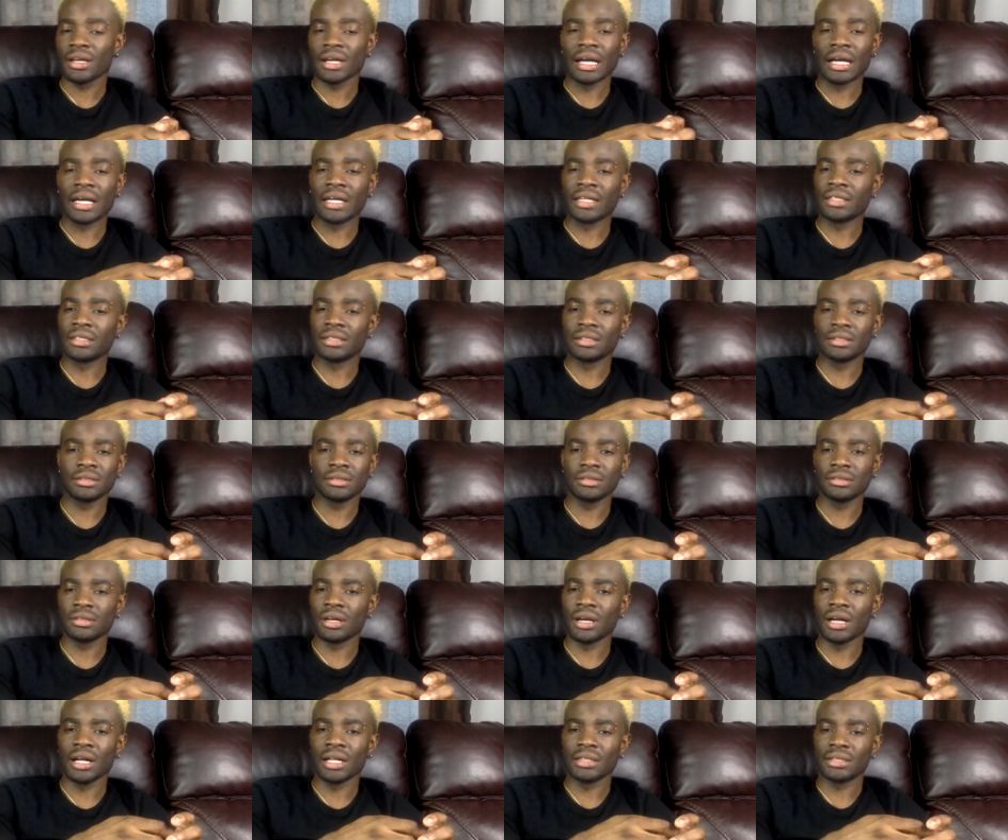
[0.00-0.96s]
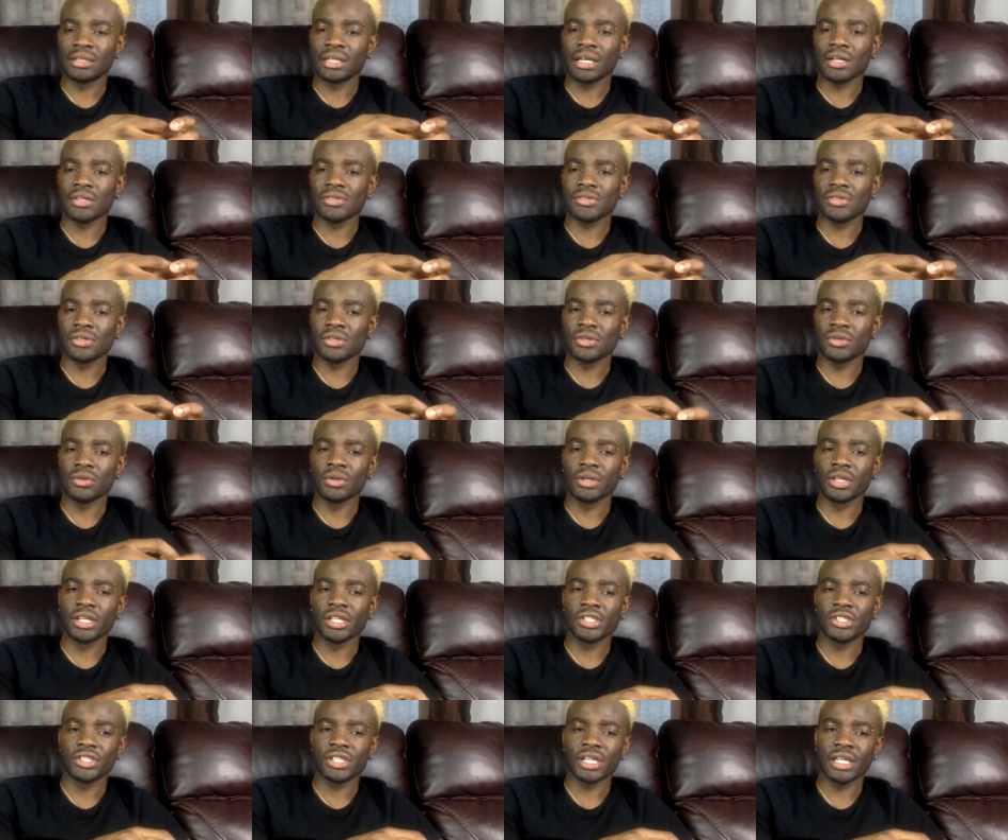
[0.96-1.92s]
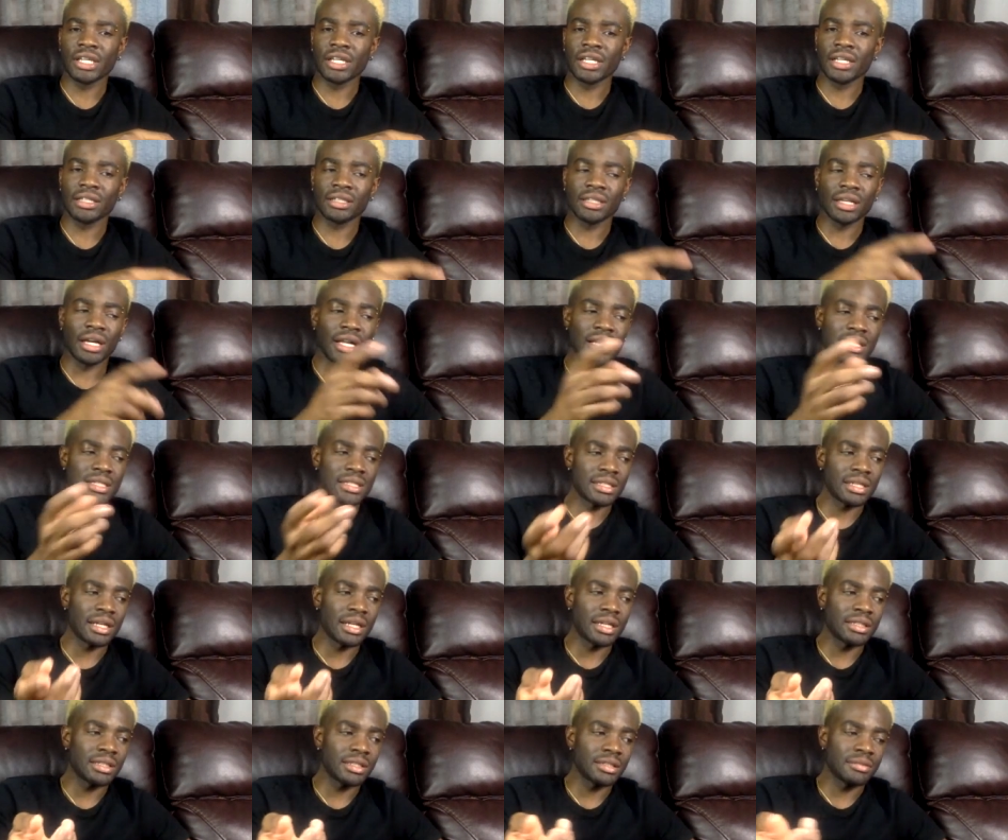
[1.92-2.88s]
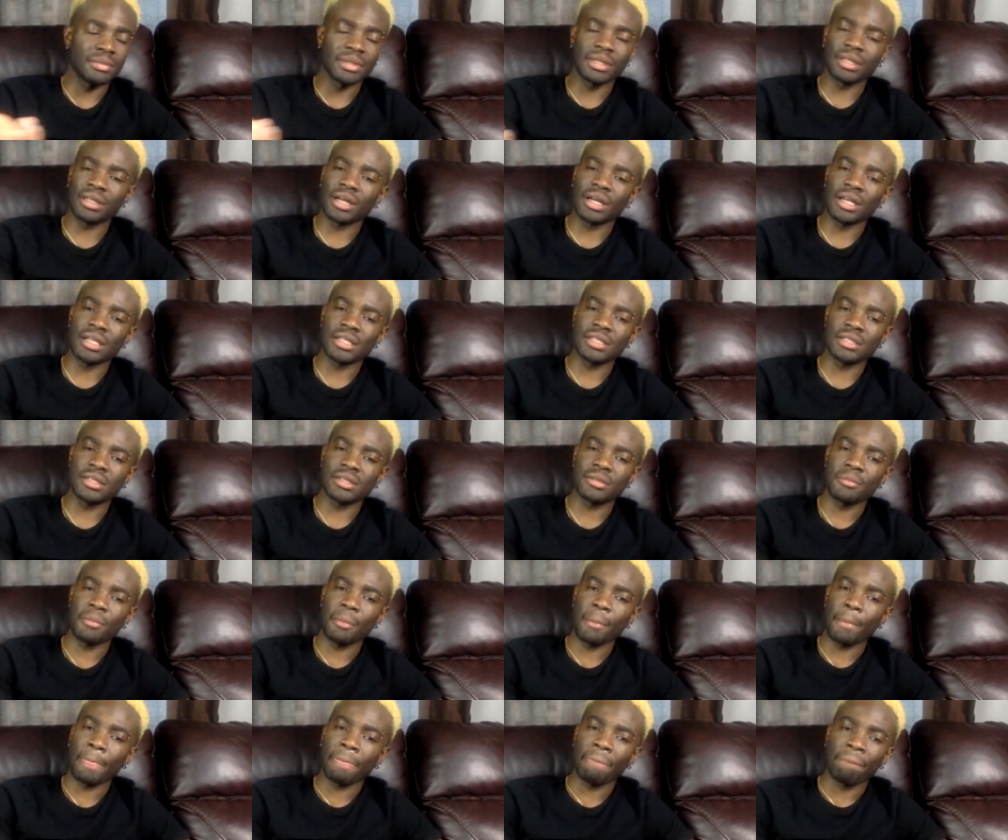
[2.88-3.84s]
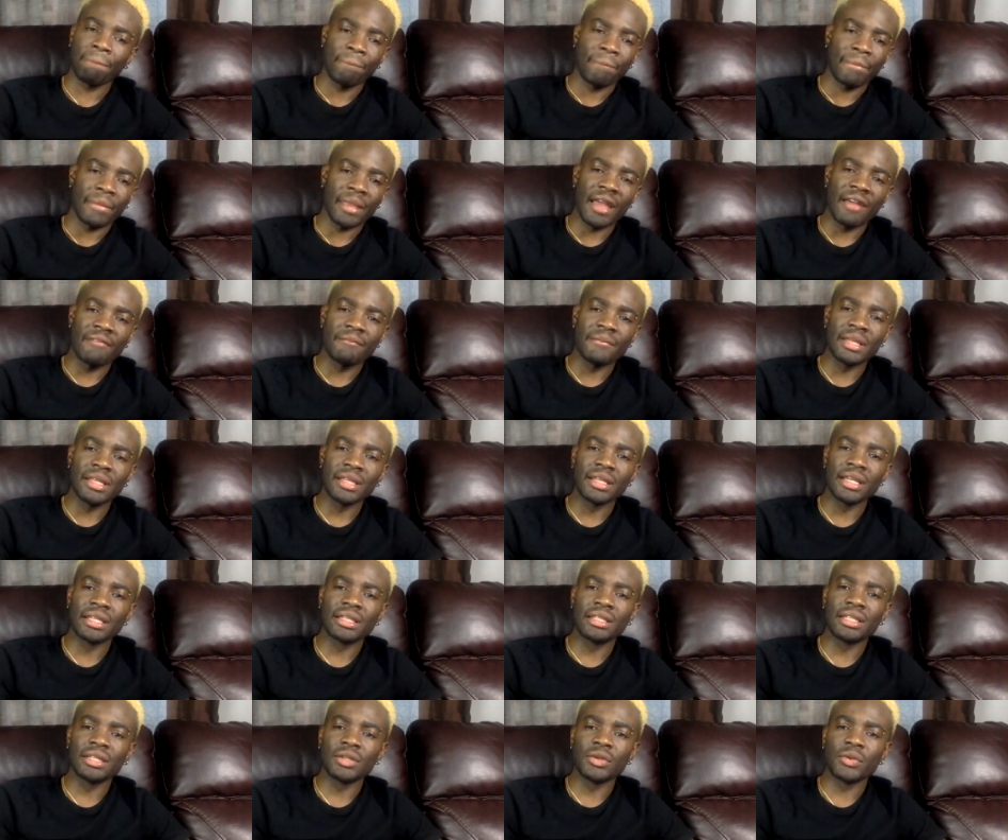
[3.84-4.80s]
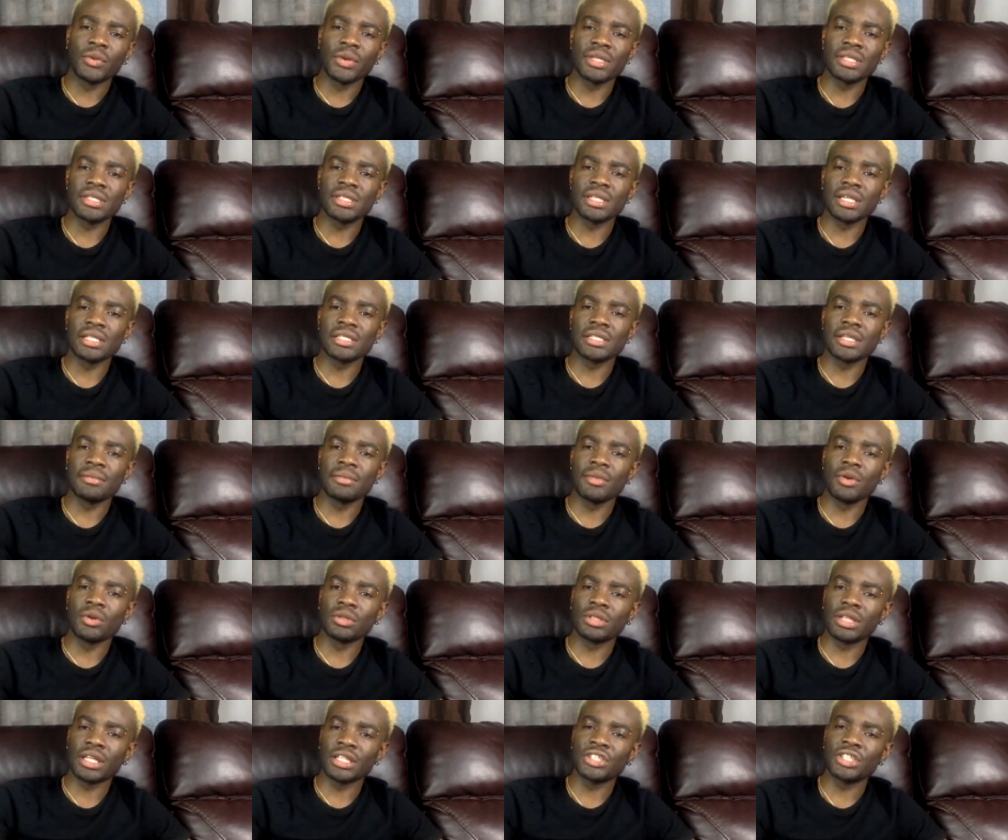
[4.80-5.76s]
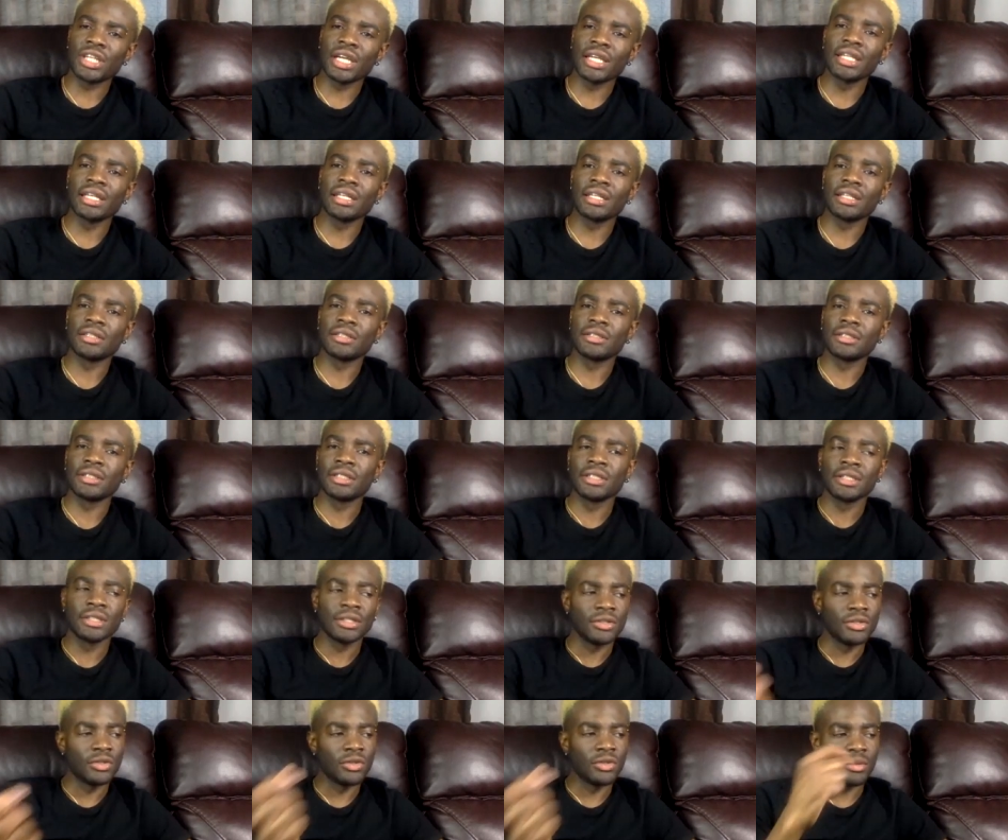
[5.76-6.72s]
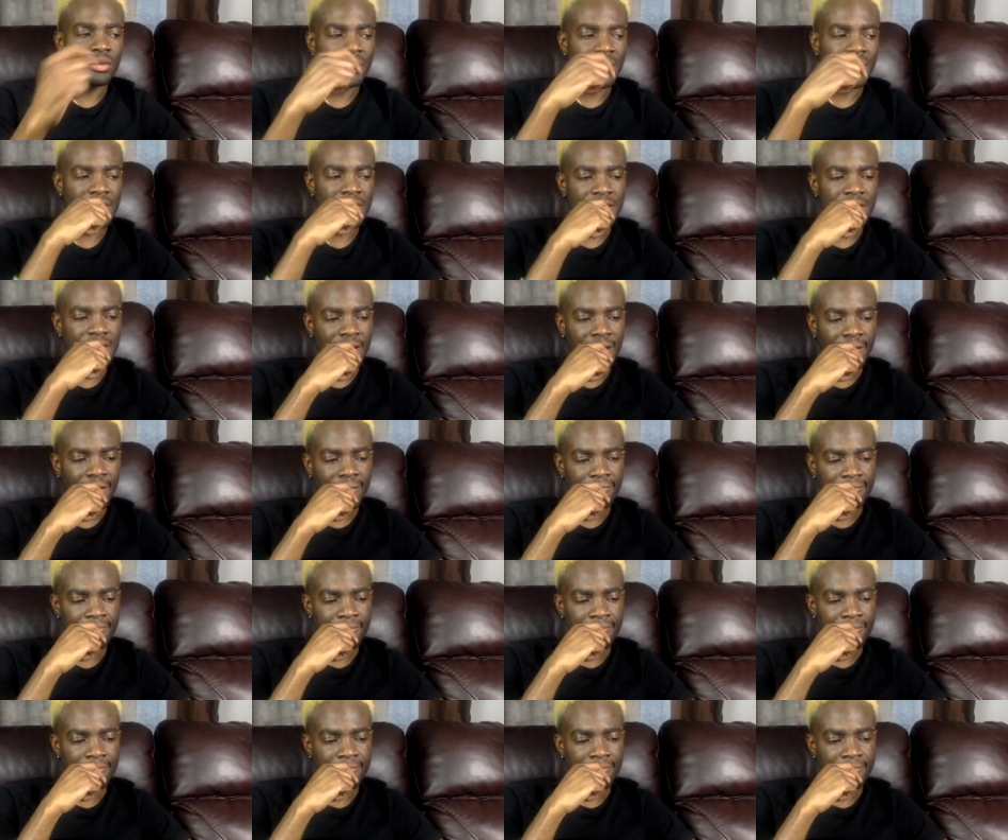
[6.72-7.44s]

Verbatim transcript: And all thanks to the cooking channel. It all started because I've been getting questions about a channel. You know what I'm saying?